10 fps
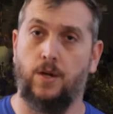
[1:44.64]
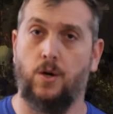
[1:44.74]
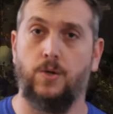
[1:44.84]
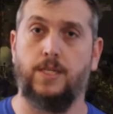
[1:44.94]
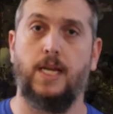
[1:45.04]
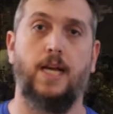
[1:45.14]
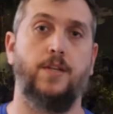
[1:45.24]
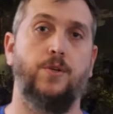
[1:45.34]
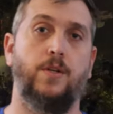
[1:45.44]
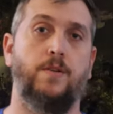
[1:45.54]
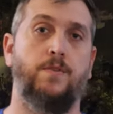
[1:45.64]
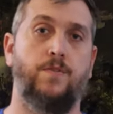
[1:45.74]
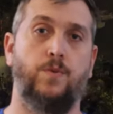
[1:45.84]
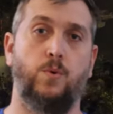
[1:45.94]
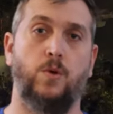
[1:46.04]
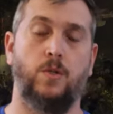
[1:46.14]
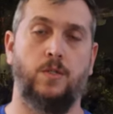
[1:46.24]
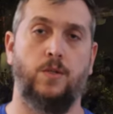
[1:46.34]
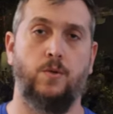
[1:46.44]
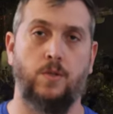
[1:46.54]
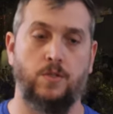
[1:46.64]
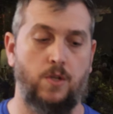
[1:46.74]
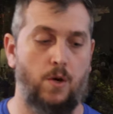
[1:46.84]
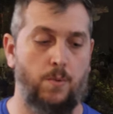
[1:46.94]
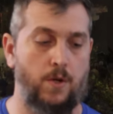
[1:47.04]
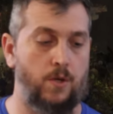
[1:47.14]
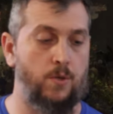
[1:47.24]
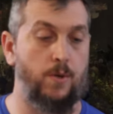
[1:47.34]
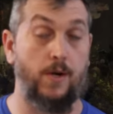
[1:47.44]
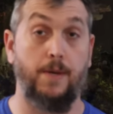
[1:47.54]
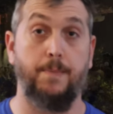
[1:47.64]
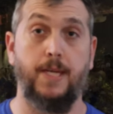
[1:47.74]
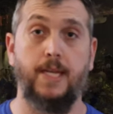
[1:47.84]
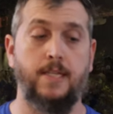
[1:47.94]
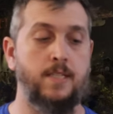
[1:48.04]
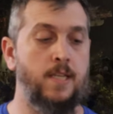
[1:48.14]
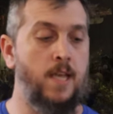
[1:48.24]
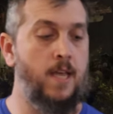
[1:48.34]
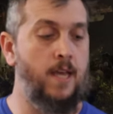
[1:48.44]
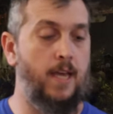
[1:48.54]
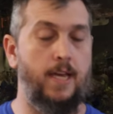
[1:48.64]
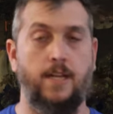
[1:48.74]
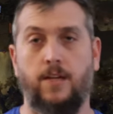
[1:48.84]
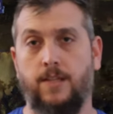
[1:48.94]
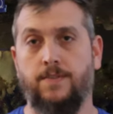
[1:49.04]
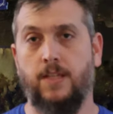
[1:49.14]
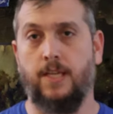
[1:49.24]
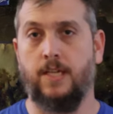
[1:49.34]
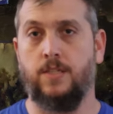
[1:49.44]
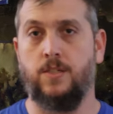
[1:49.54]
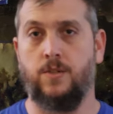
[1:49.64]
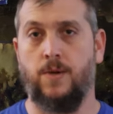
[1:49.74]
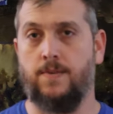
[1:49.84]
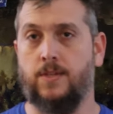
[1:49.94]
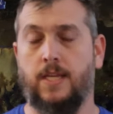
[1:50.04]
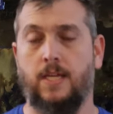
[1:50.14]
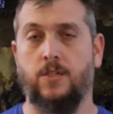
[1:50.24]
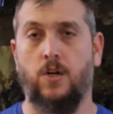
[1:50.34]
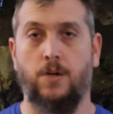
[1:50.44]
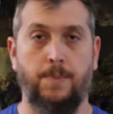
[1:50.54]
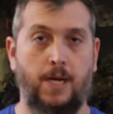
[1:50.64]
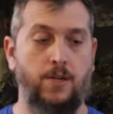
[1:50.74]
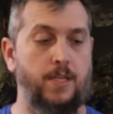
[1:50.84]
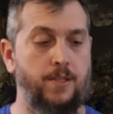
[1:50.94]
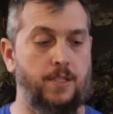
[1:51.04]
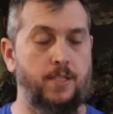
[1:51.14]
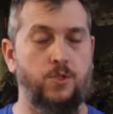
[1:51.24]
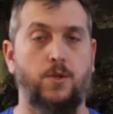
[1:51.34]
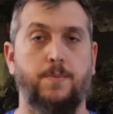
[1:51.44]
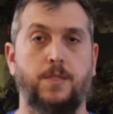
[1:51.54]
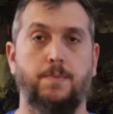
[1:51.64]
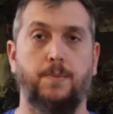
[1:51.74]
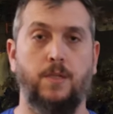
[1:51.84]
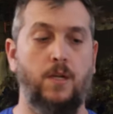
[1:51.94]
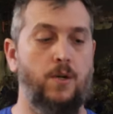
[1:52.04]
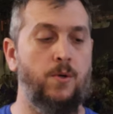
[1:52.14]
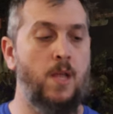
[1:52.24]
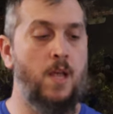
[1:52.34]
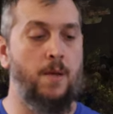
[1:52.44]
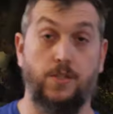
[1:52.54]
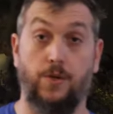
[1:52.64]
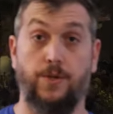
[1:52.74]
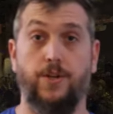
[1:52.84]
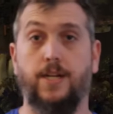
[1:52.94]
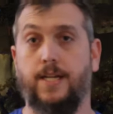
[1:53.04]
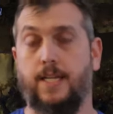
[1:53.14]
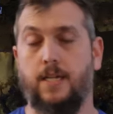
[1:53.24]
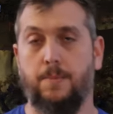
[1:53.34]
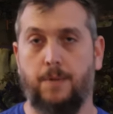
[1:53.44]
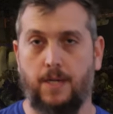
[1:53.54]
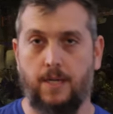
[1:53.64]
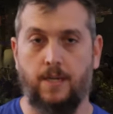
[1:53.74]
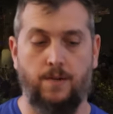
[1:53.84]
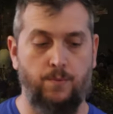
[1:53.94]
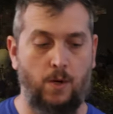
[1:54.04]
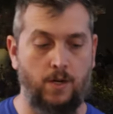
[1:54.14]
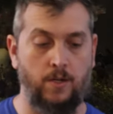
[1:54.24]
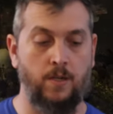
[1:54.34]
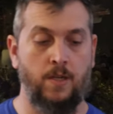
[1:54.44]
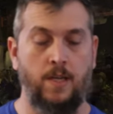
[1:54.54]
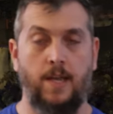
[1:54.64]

an RODI unit for your saltwater aquarium needs. And I'll leave a link to everything I talk about in the description below. So you're gonna need a bucket of water.